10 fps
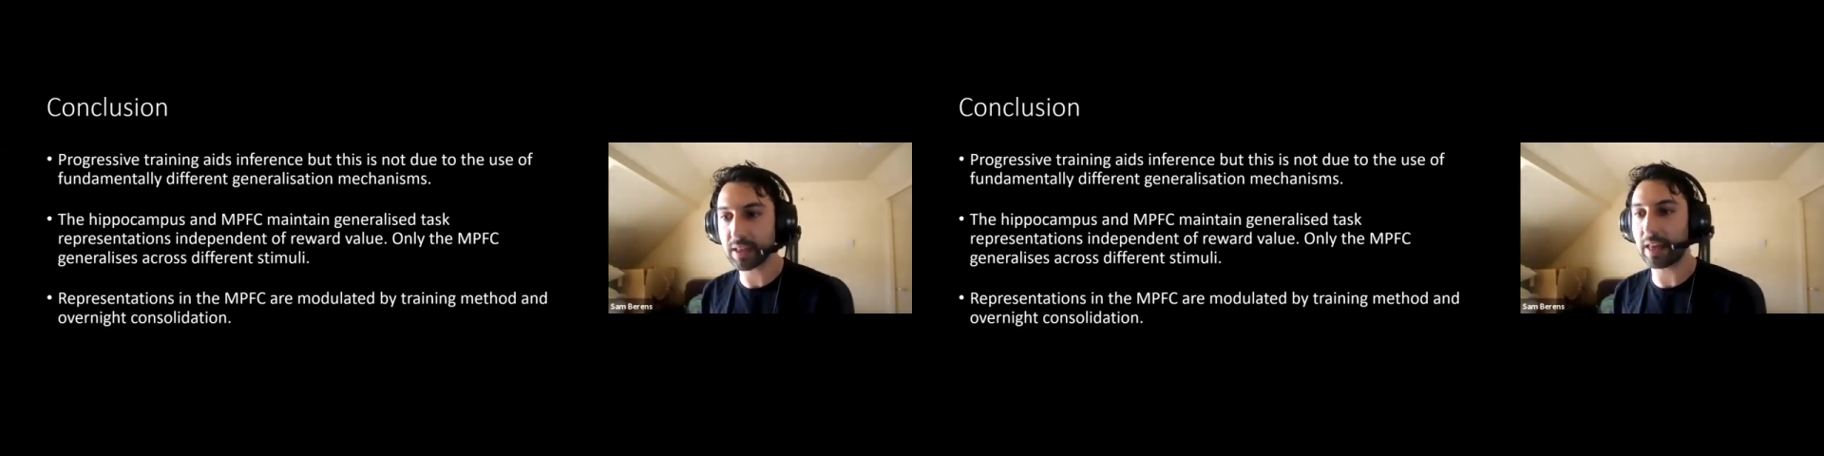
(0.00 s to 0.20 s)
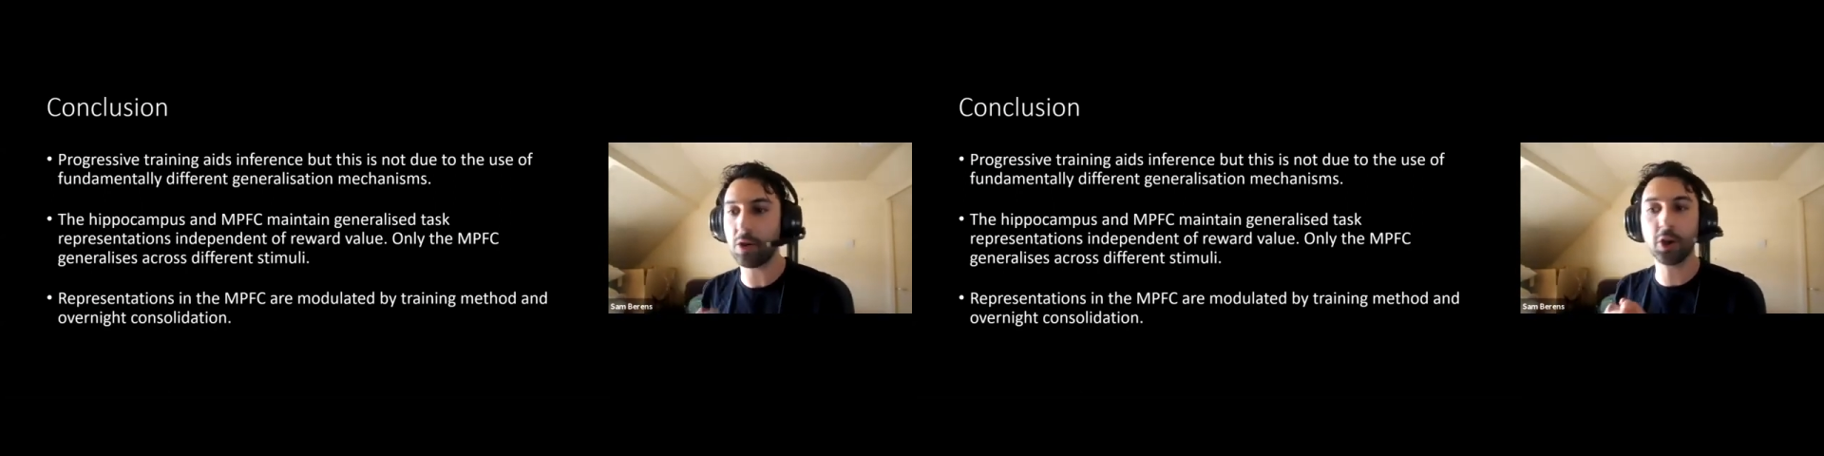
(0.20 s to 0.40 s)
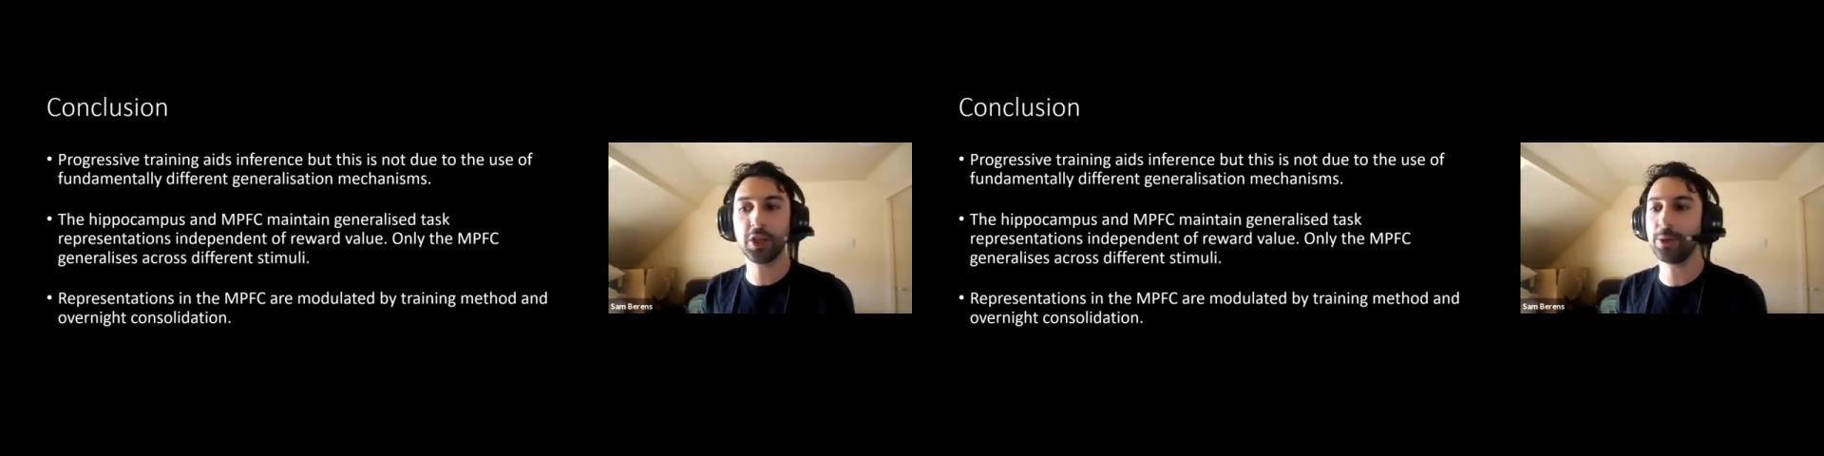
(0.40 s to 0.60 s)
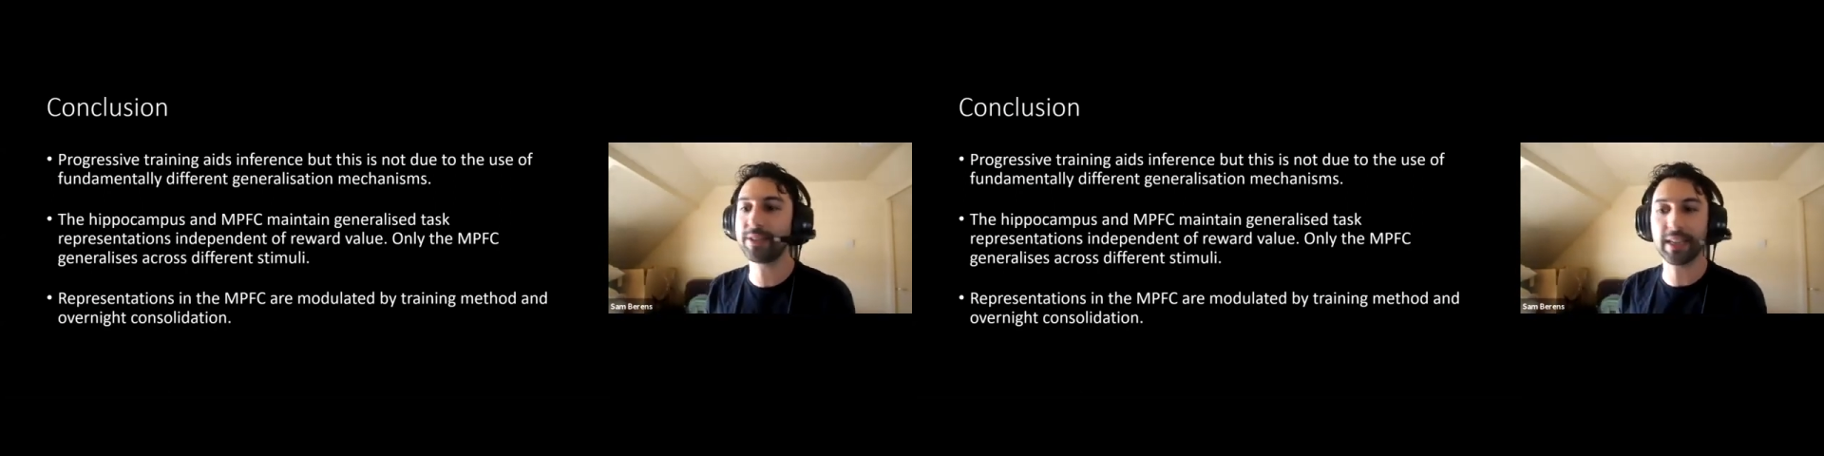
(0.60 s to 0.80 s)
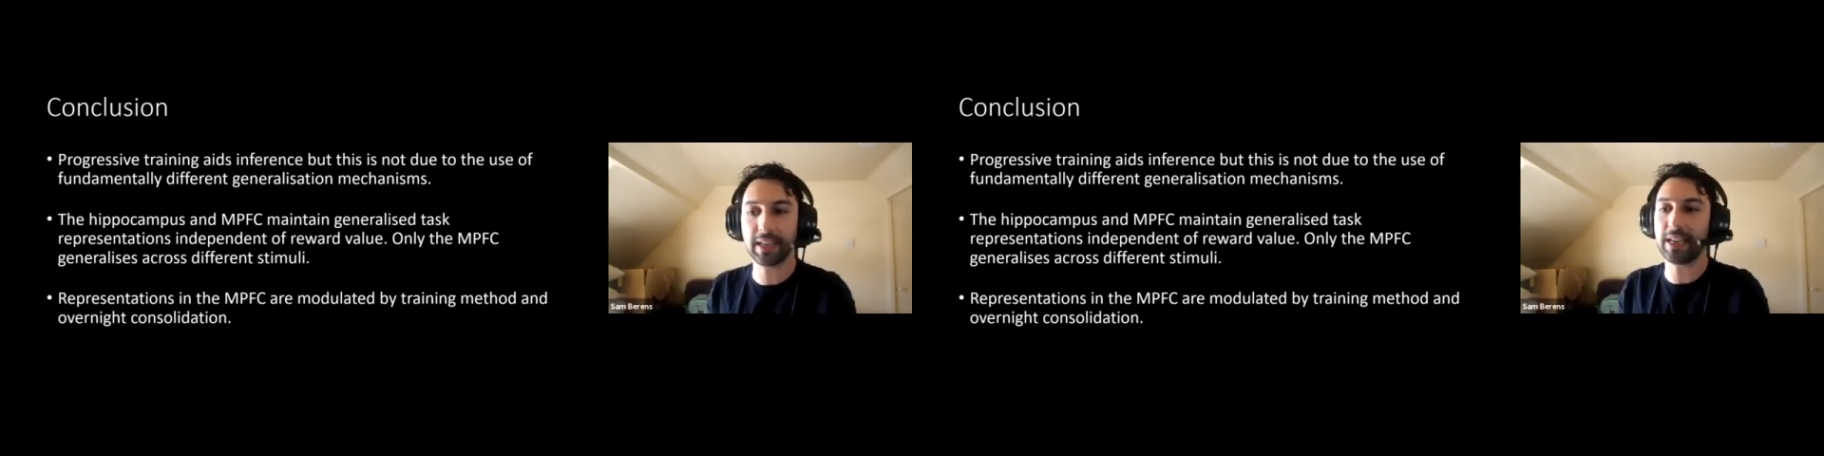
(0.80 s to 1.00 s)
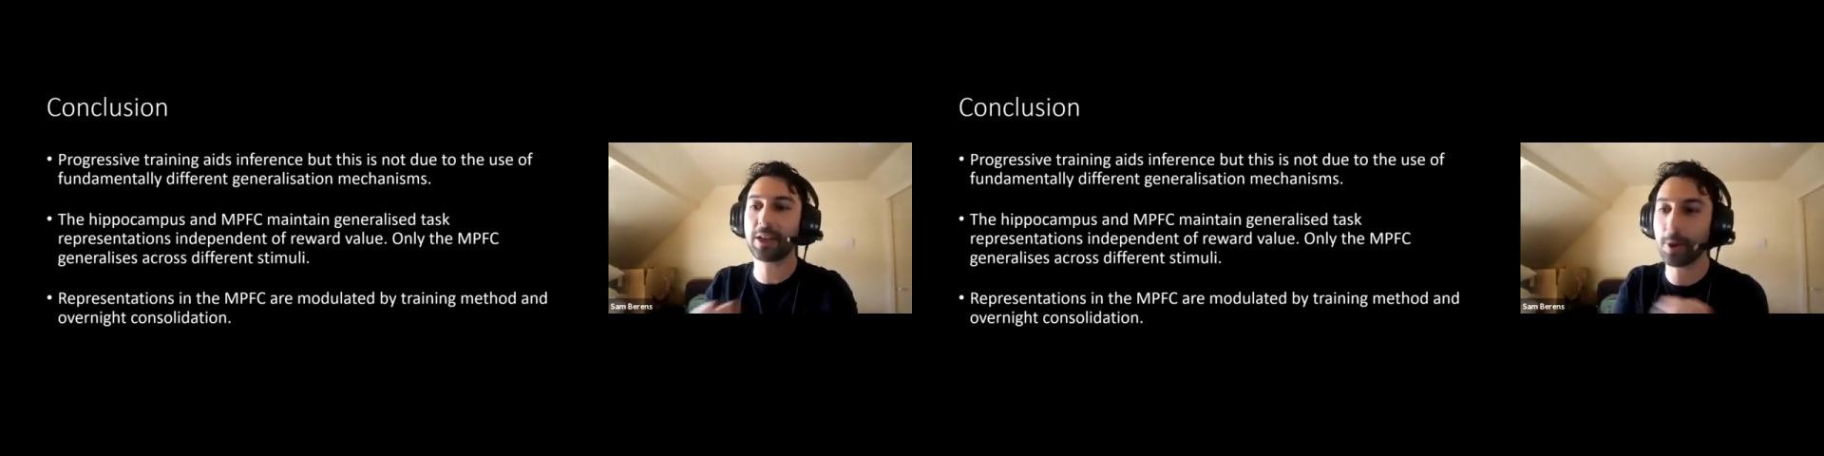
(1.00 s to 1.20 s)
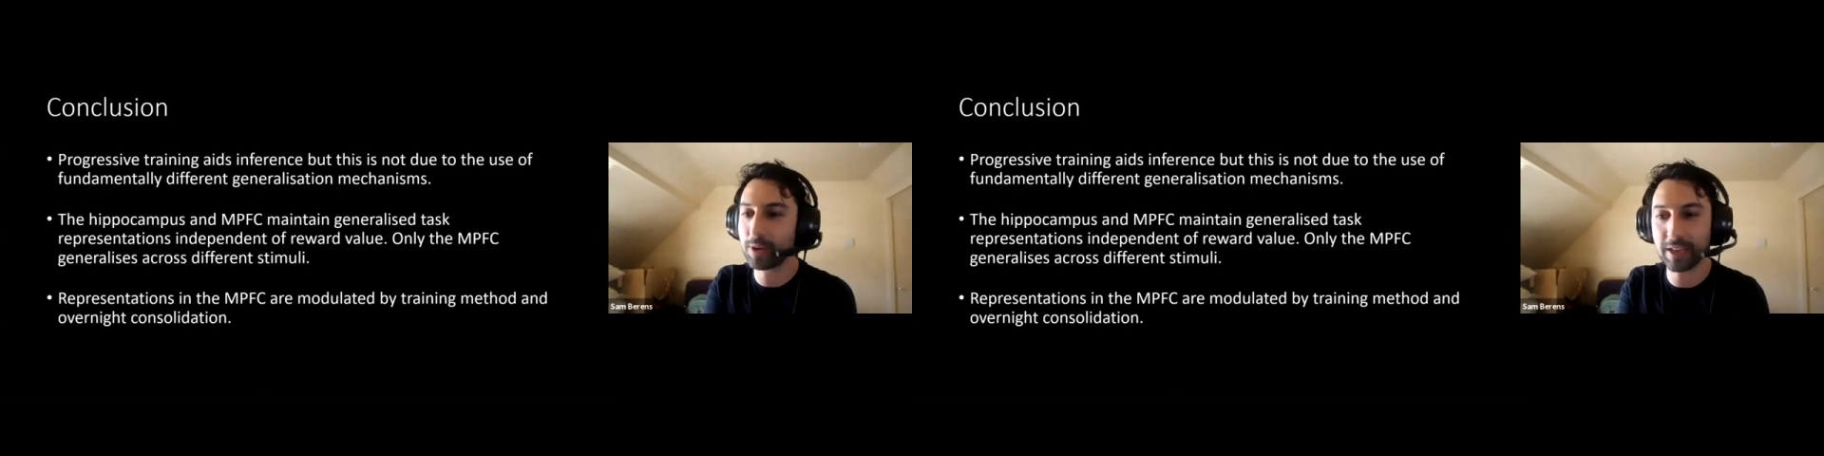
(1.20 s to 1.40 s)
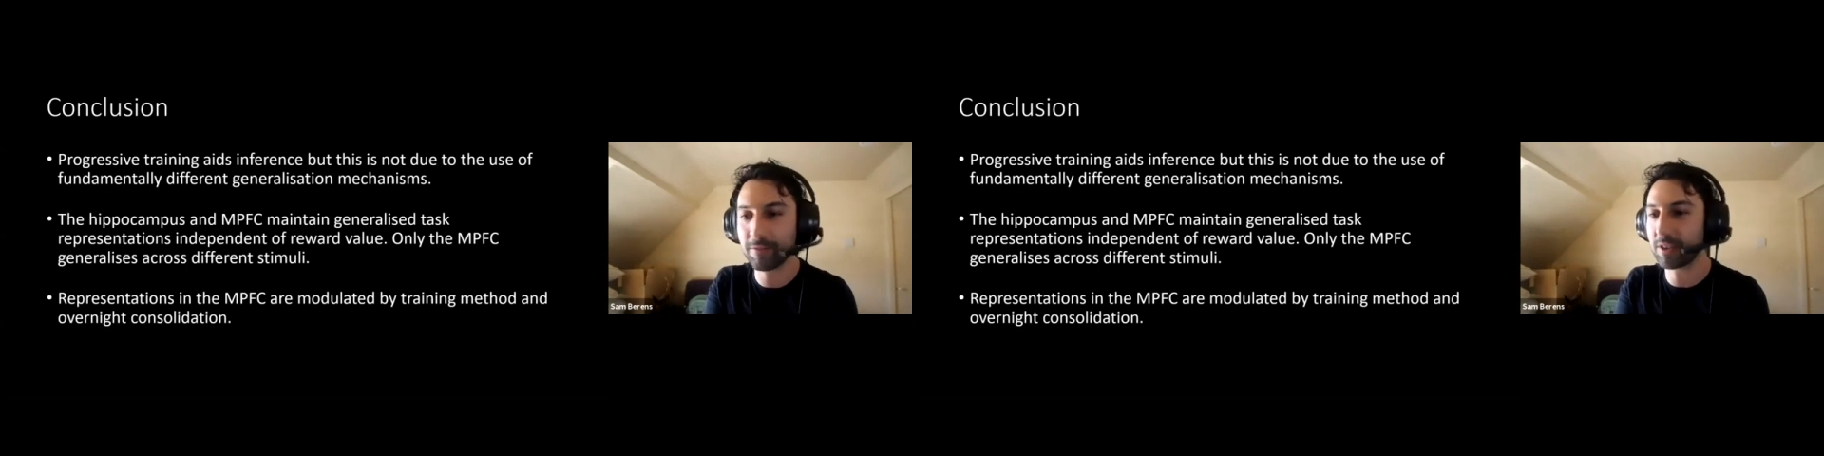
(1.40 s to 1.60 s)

They're not using encoding